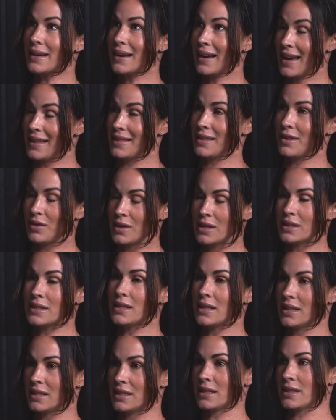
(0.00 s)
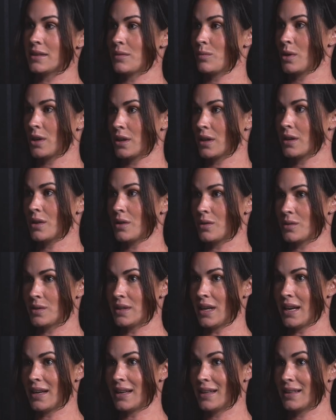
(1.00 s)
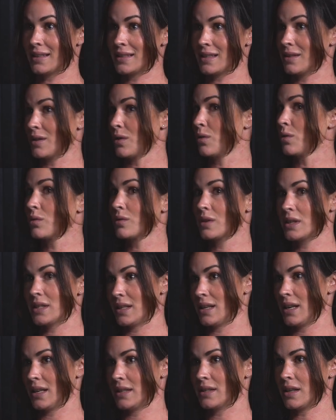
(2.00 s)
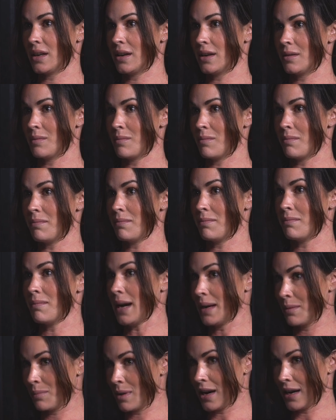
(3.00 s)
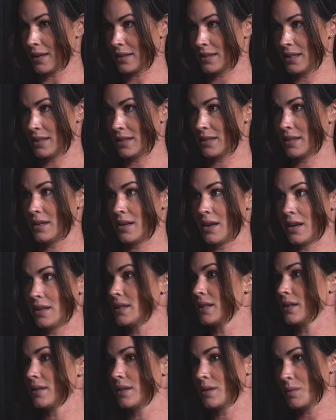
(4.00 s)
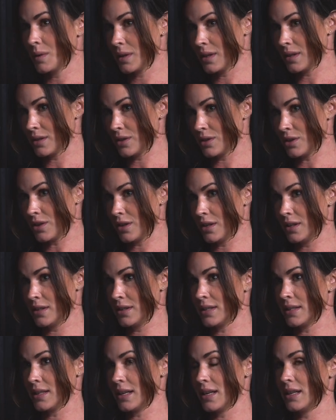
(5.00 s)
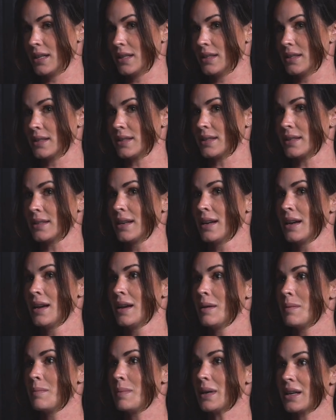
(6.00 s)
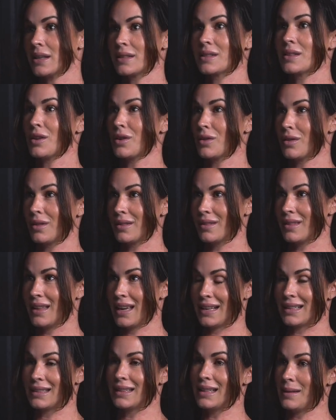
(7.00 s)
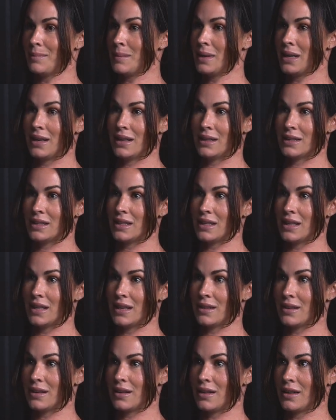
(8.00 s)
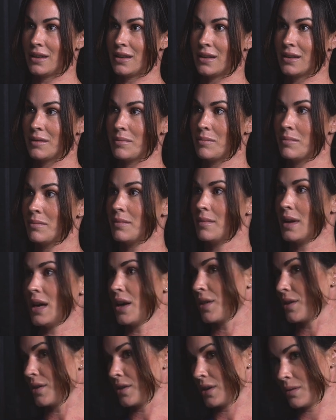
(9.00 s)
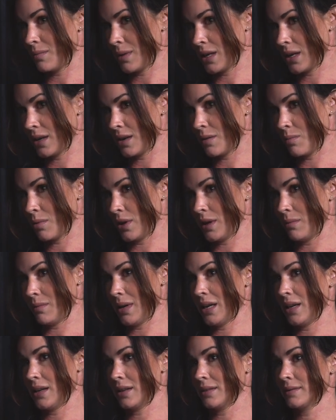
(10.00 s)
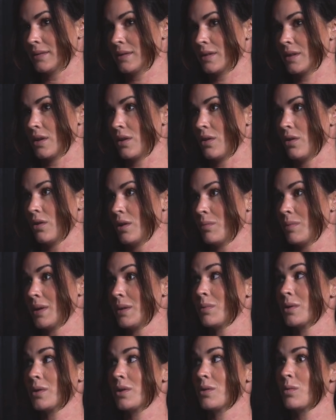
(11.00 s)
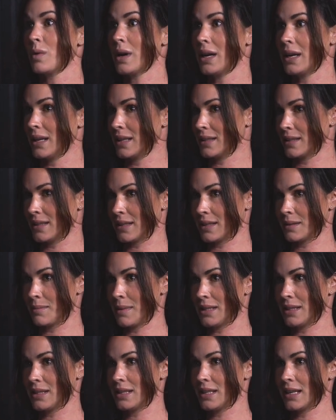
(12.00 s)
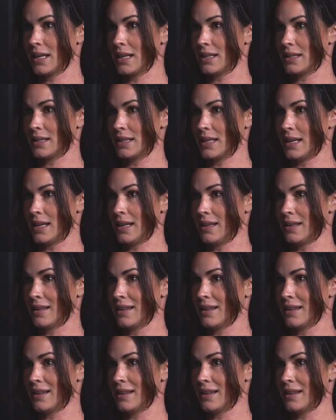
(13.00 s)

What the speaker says: And the reason it doesn't work in those settings, and the whole reason I started my practice and not dealing with insurance, is because they're like limited to either a 30-minute appointment or people are waiting 6 months to get seen.